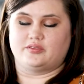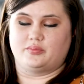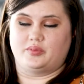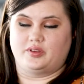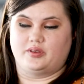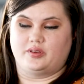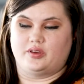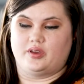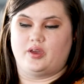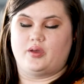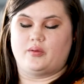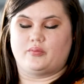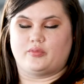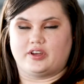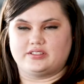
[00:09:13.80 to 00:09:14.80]
be
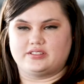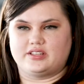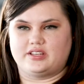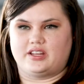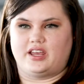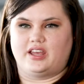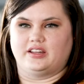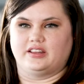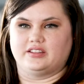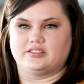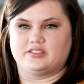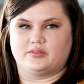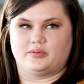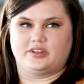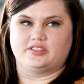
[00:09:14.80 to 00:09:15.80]
present and
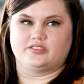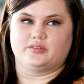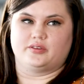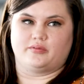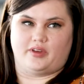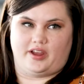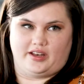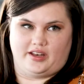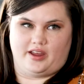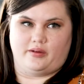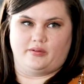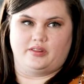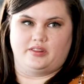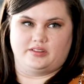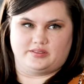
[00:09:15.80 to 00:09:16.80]
listen to what he's doing right
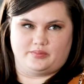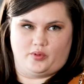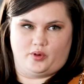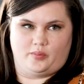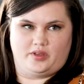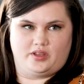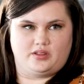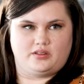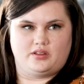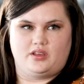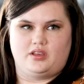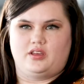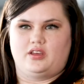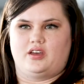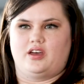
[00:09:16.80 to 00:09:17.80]
now in this moment.
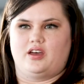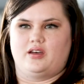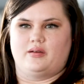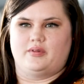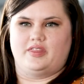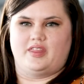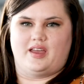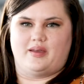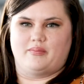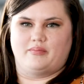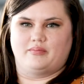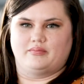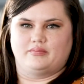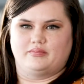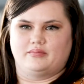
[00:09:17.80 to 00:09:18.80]
And that
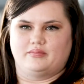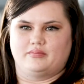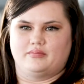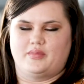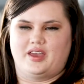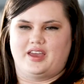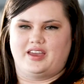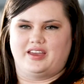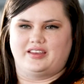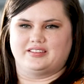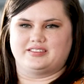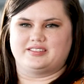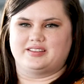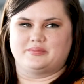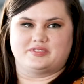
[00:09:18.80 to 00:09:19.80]

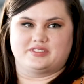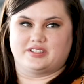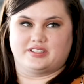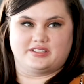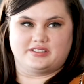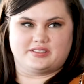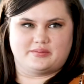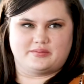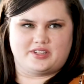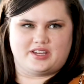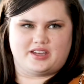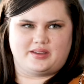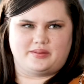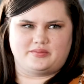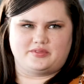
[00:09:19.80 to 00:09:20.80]
may seem silly
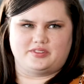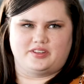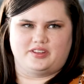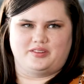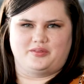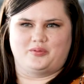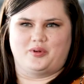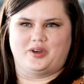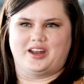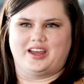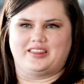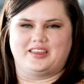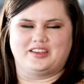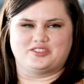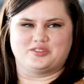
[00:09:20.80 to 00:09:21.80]
sometimes. What
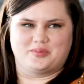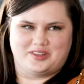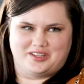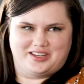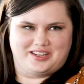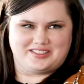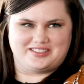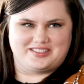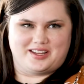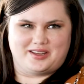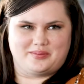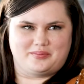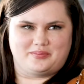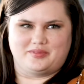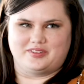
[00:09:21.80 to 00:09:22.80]
I think should be the next
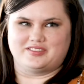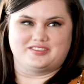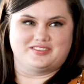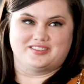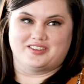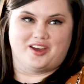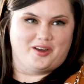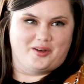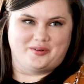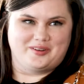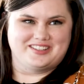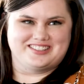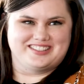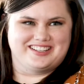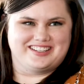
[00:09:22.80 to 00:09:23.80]
step is not
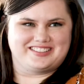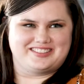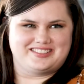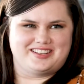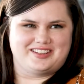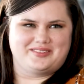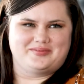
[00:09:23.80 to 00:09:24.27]
always the next step.